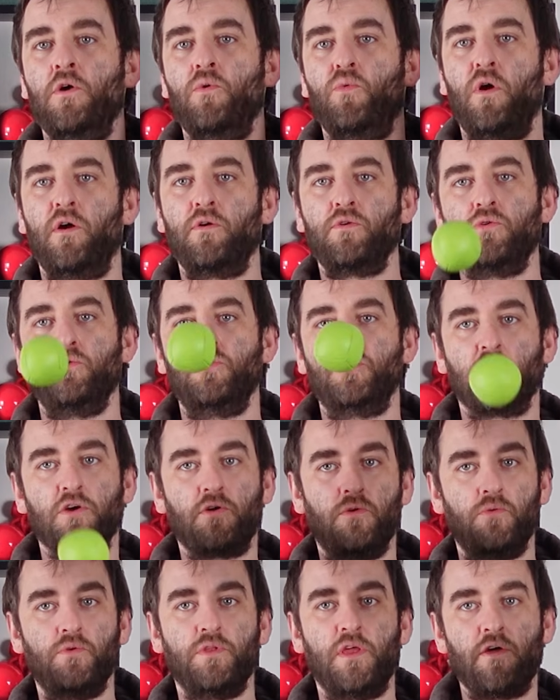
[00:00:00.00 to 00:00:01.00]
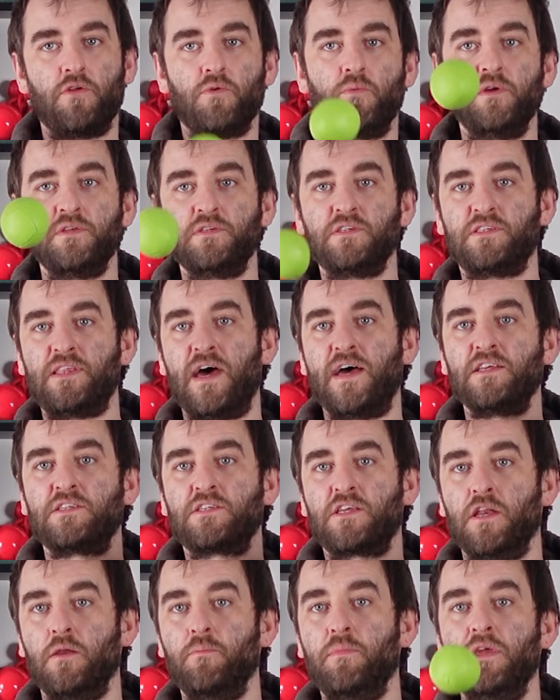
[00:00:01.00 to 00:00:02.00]
while you juggle the other ones, that's
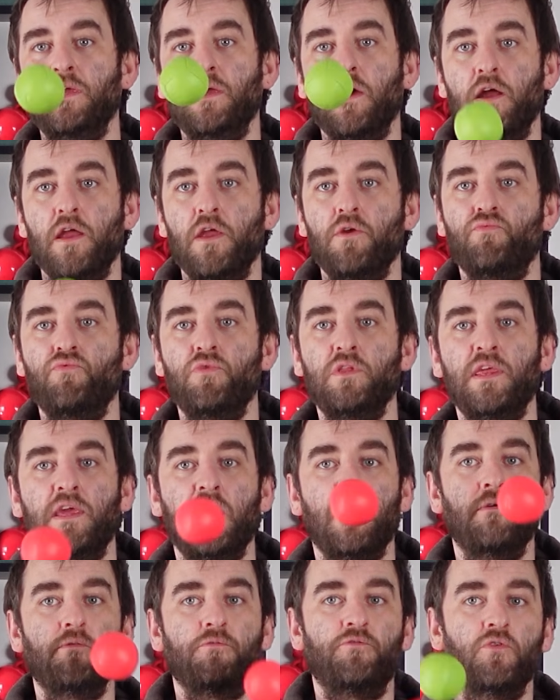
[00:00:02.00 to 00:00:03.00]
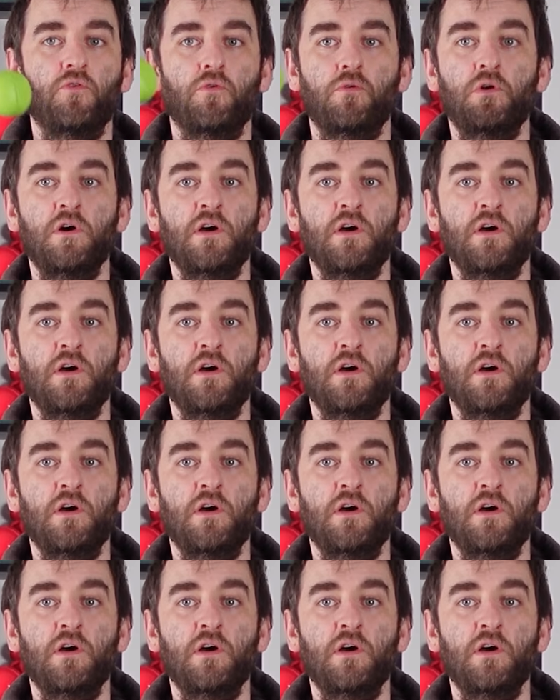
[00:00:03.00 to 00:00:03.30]
going to be a really helpful